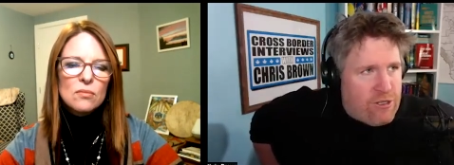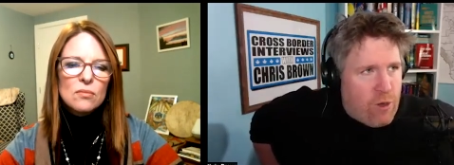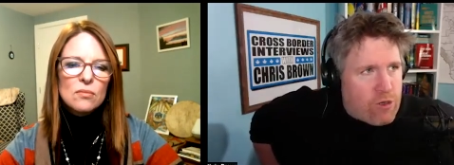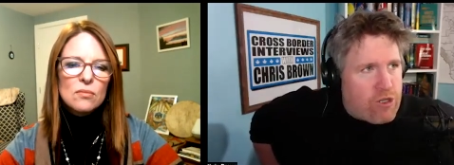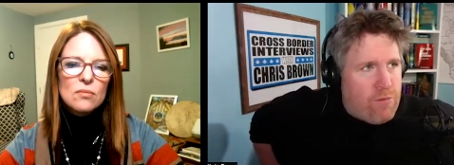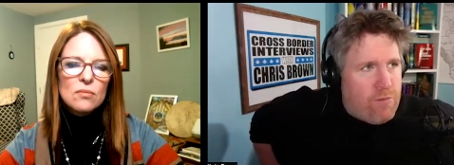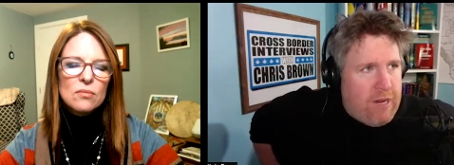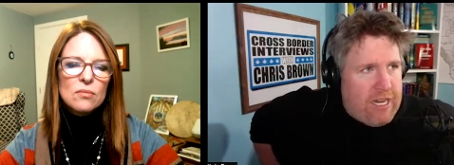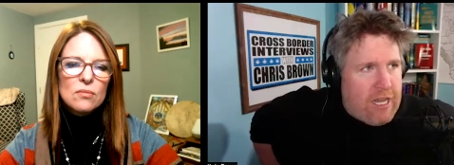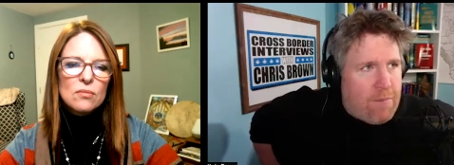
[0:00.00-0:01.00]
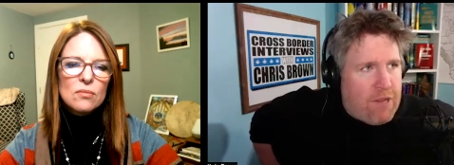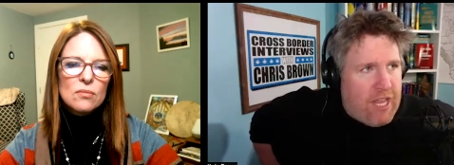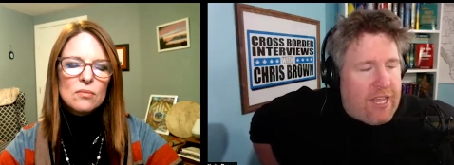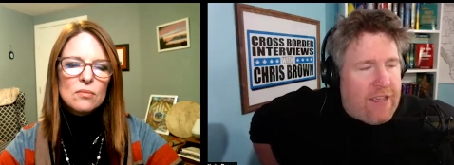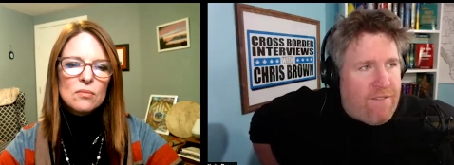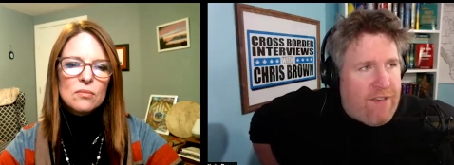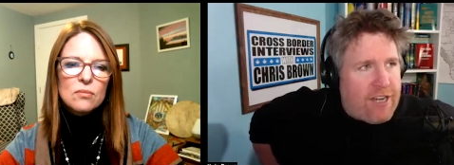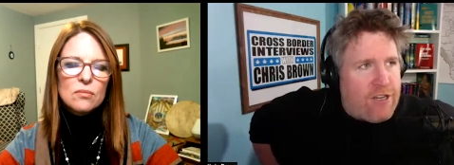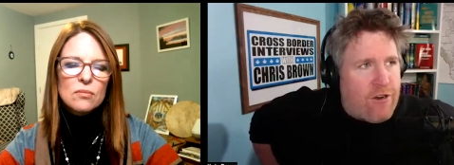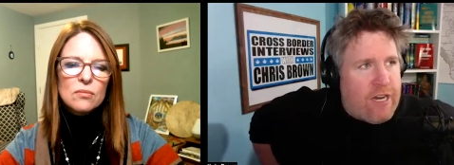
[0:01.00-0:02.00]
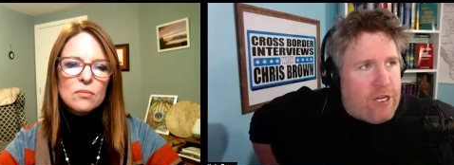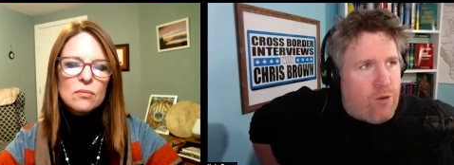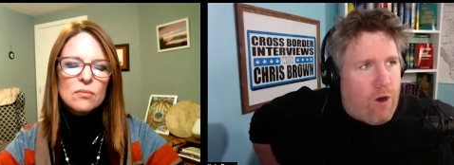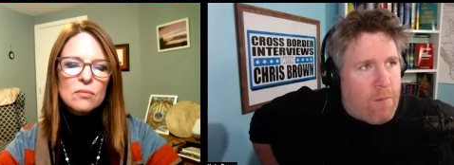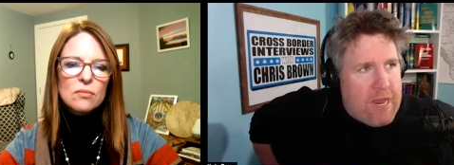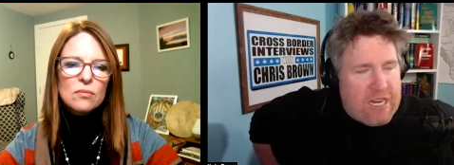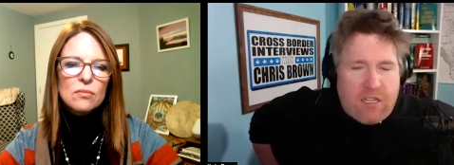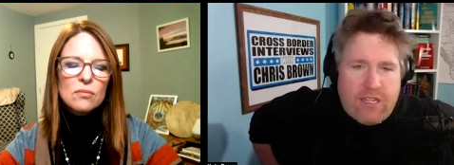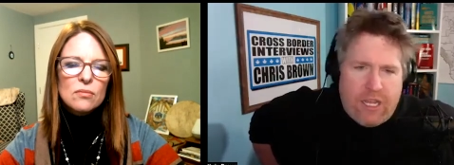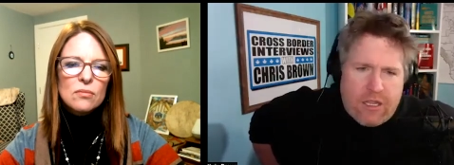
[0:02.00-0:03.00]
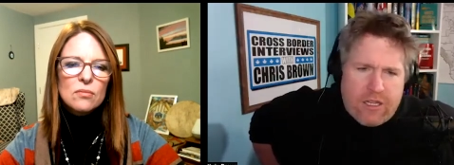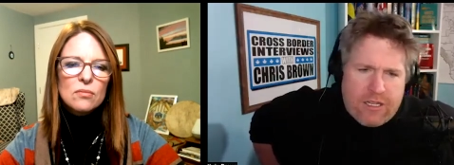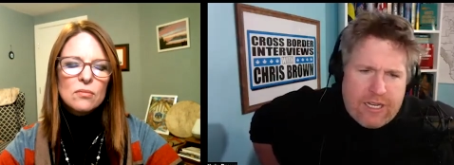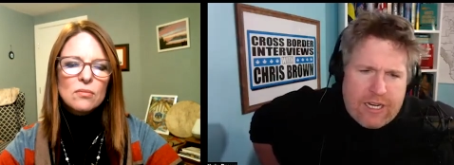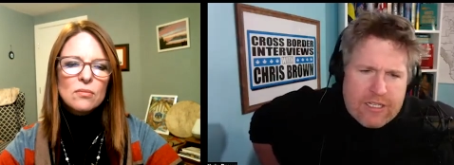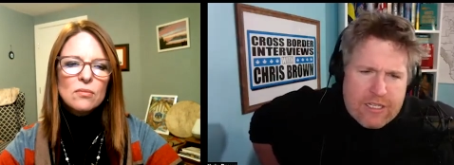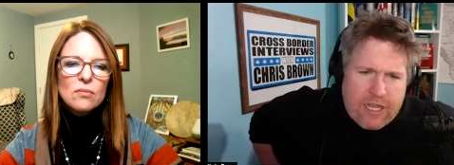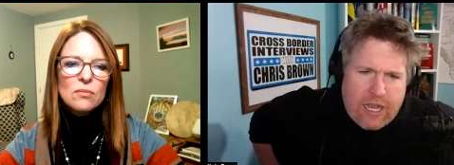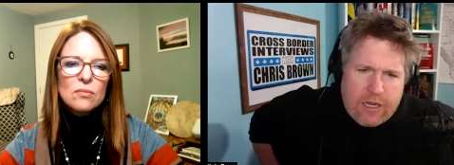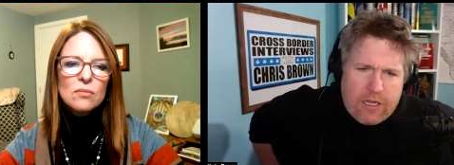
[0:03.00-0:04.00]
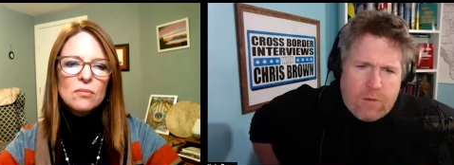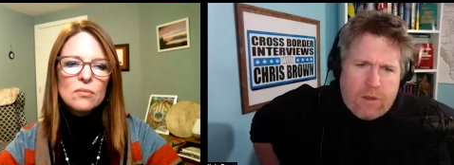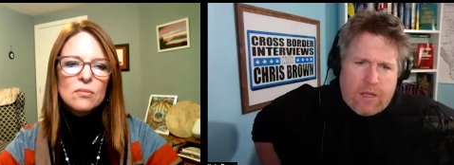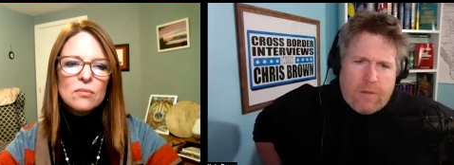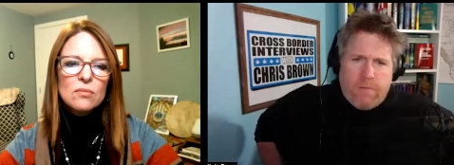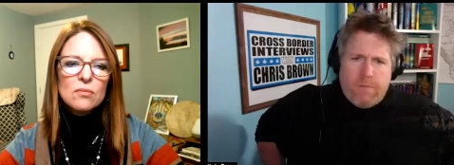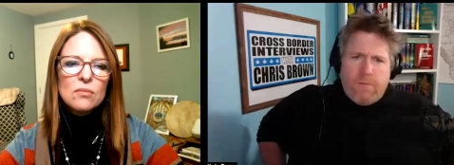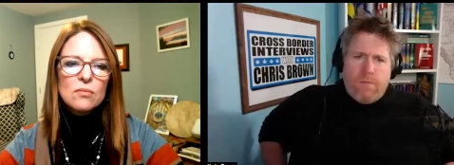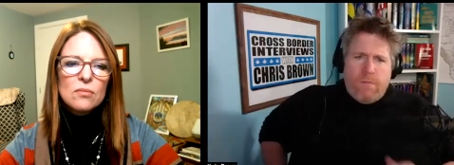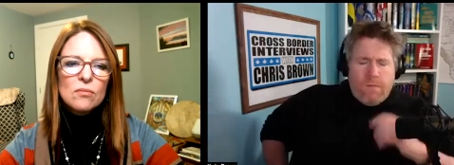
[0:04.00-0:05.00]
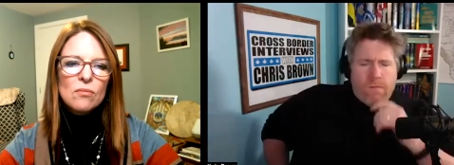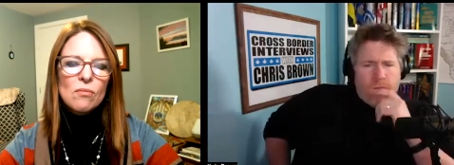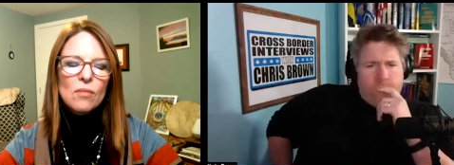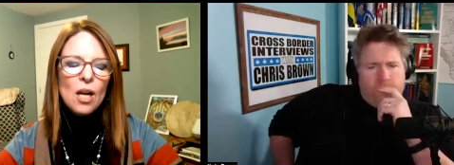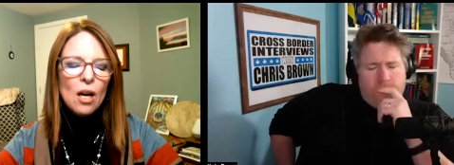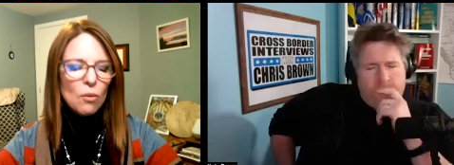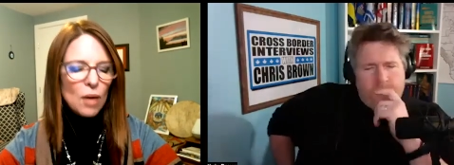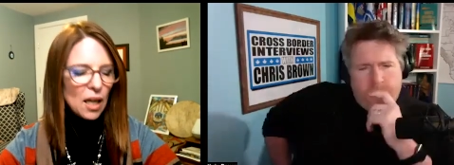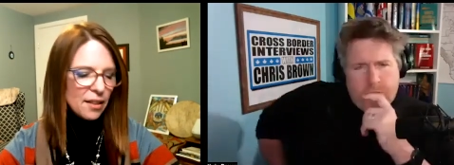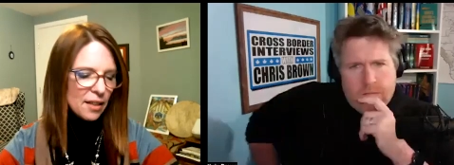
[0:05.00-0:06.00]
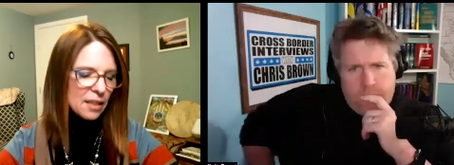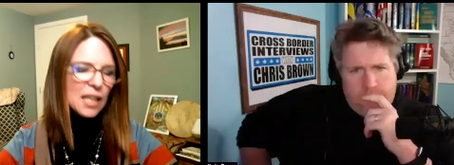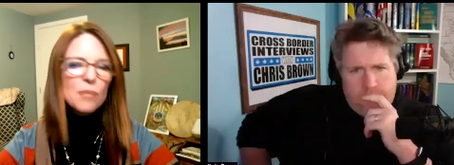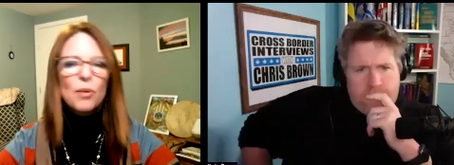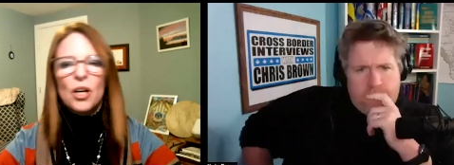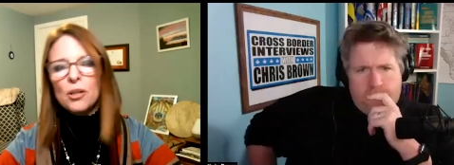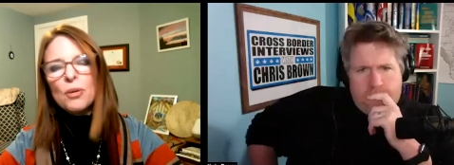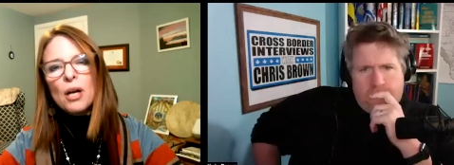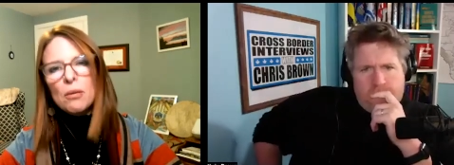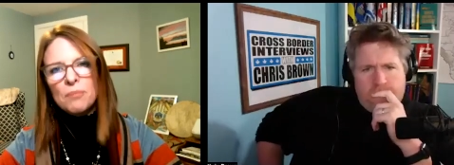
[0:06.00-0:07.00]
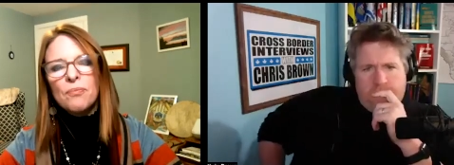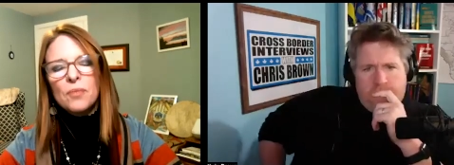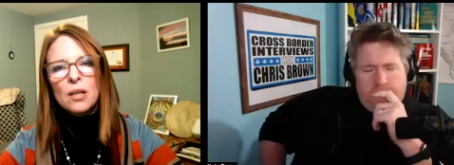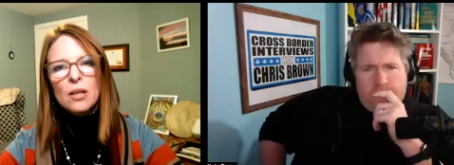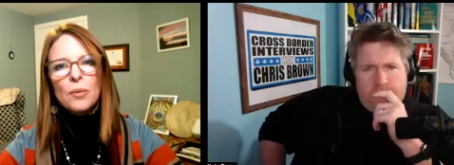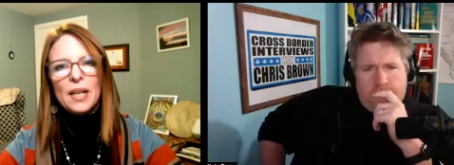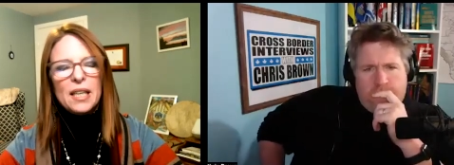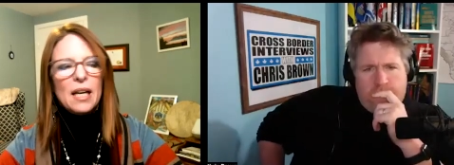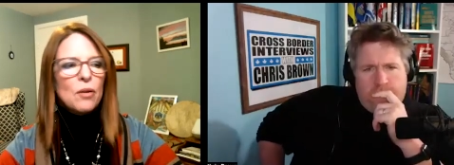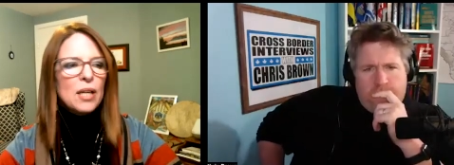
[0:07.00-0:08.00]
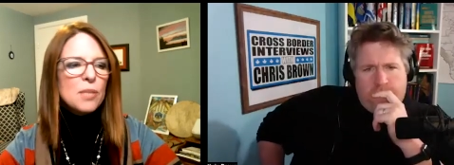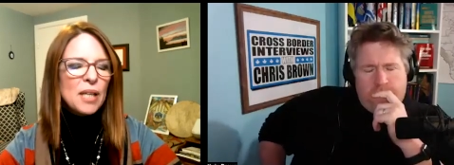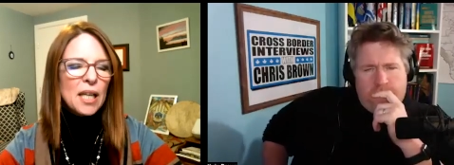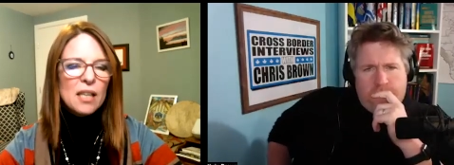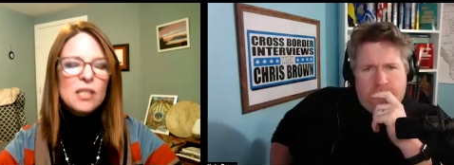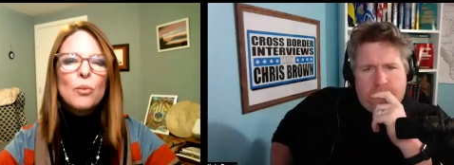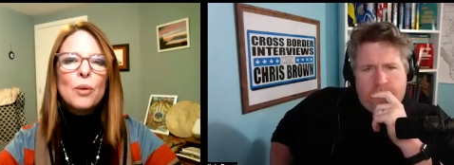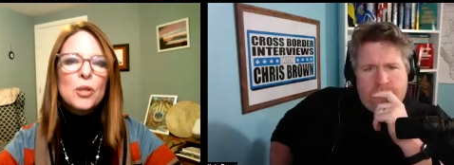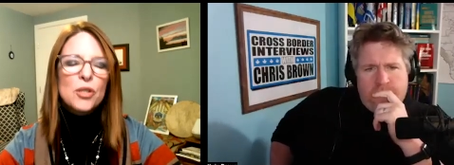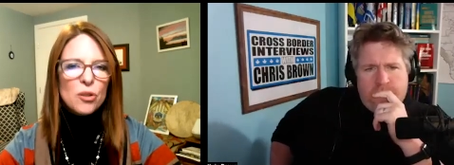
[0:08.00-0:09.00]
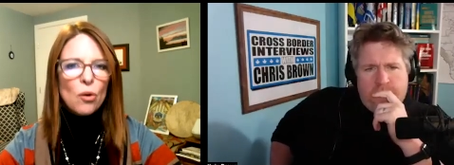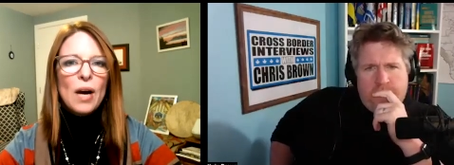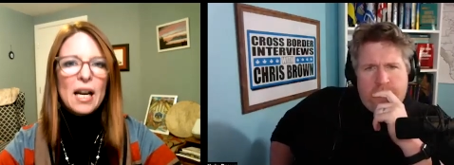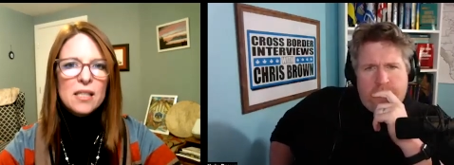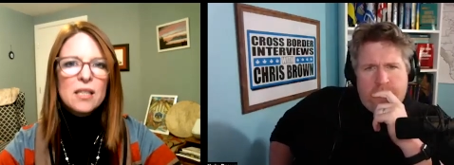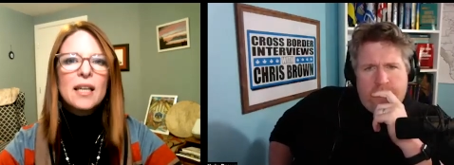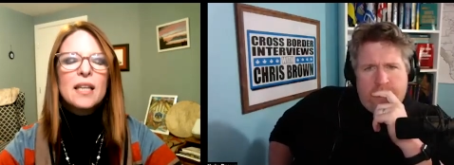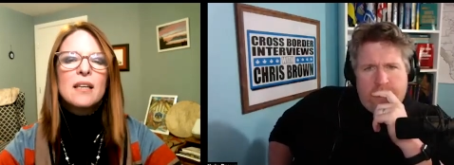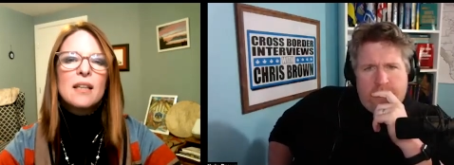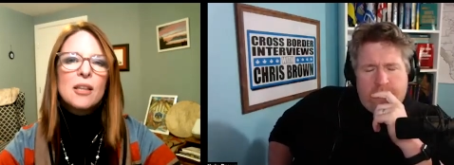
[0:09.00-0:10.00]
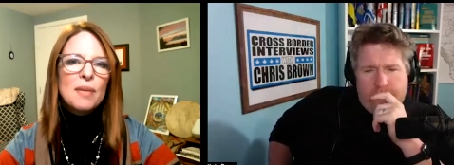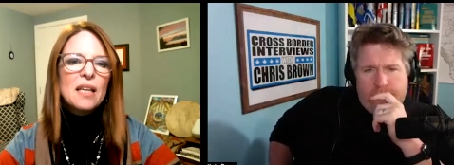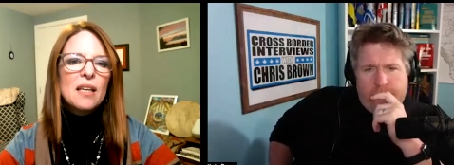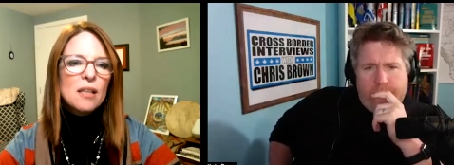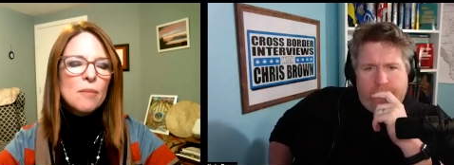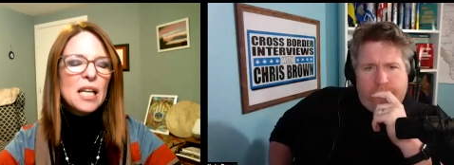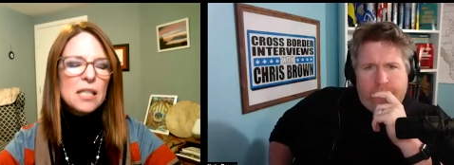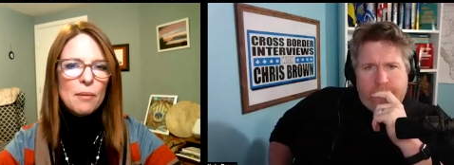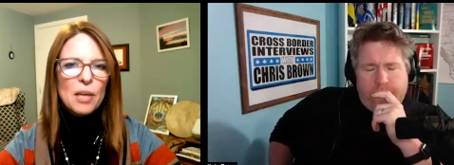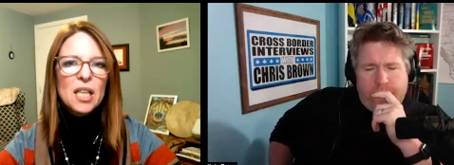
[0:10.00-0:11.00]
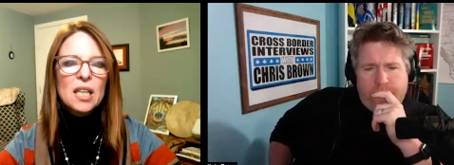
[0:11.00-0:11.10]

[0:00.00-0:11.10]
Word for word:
Speaker 1: social media playing a factor into our mental health in today's society, do you think?
Speaker 2: Well, I think that's part of the problem right now is because we were so isolated at the beginning of the pandemic